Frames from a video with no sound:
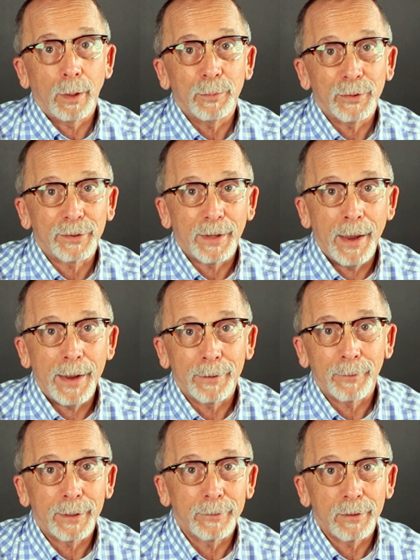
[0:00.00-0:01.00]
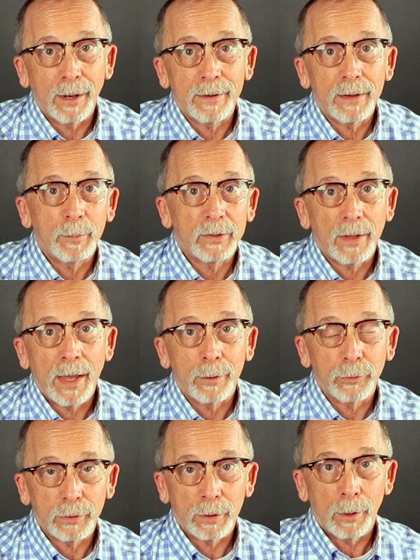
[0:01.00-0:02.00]
up the scan, right? Because a lot of times a scan will
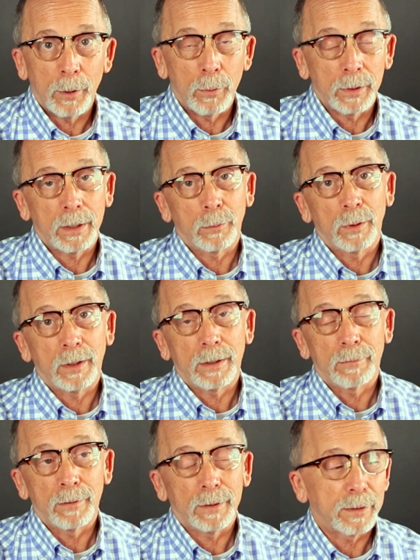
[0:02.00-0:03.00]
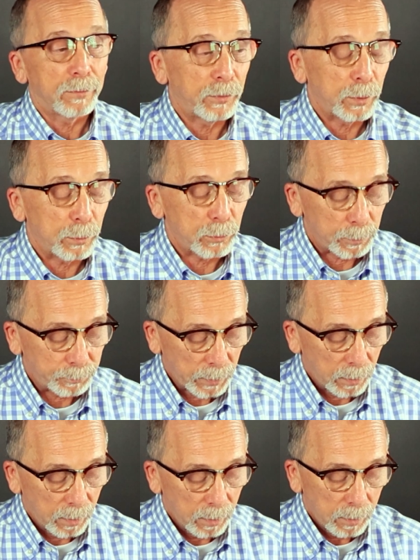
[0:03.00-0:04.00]
see a hole and get really, really confused,
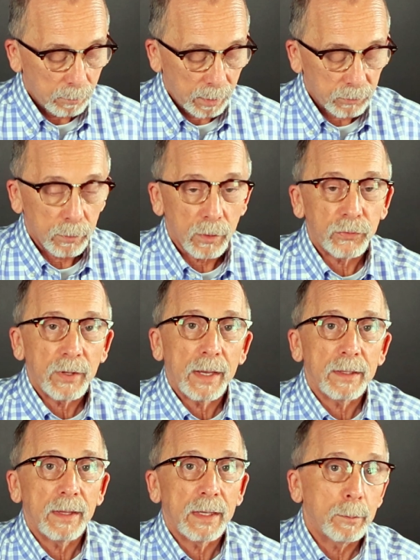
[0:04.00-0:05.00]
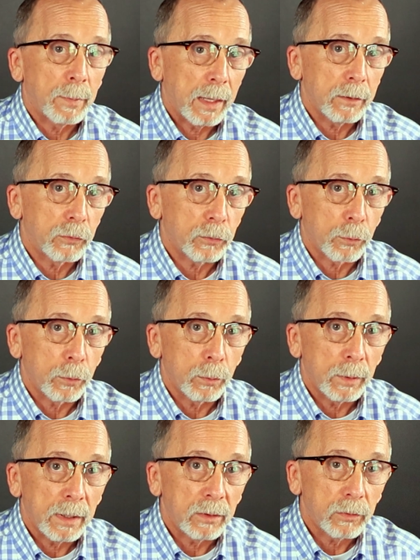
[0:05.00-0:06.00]
right? So the second thing about the screw
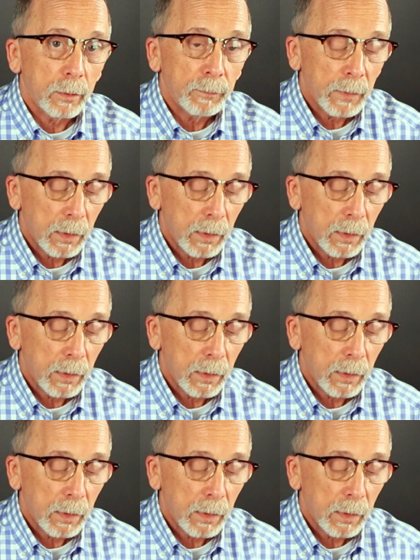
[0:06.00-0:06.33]
is,